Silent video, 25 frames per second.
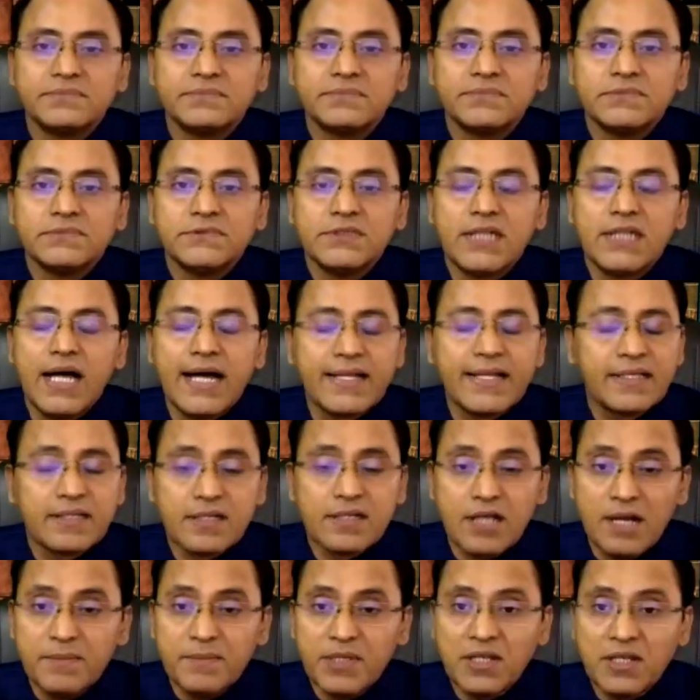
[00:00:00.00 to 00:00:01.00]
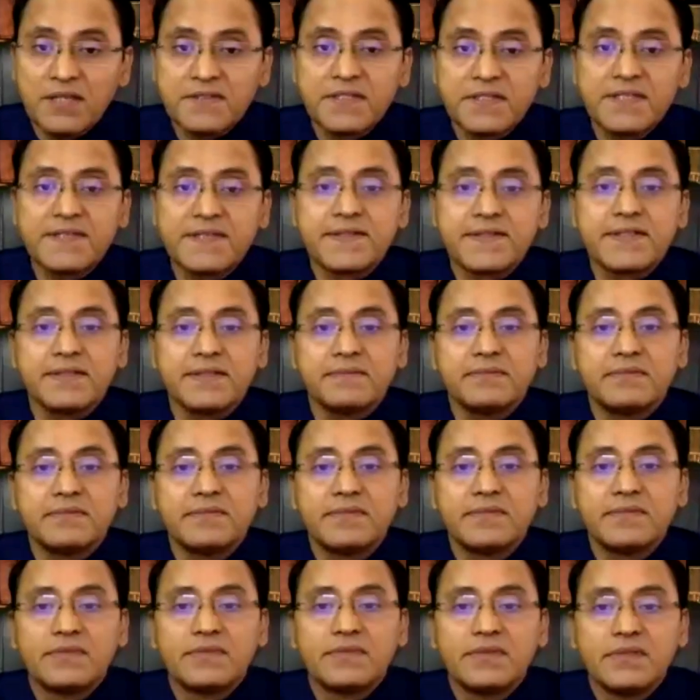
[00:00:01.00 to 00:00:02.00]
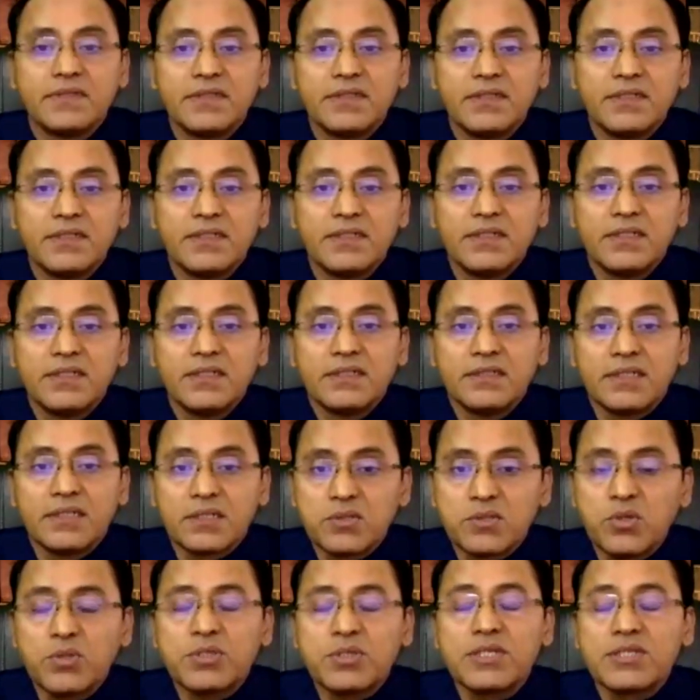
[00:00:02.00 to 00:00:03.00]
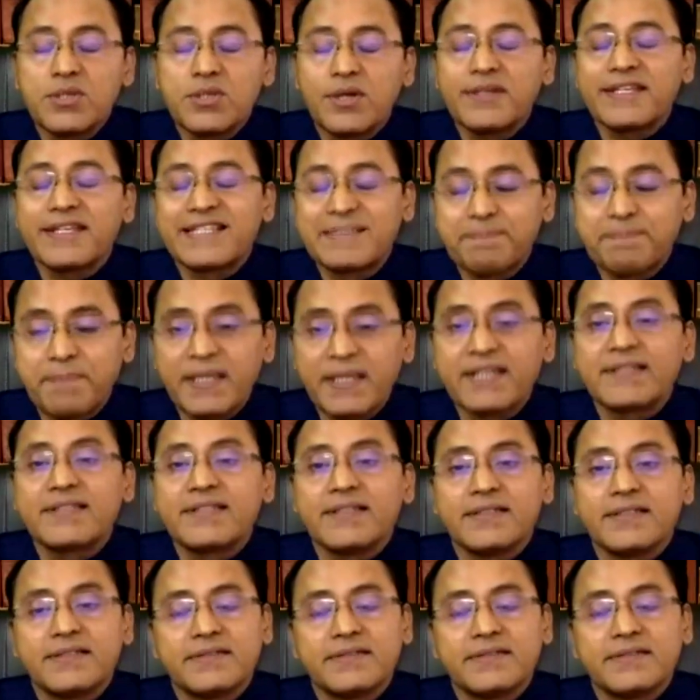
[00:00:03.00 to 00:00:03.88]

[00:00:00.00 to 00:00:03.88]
Under the common law system, the court is not expected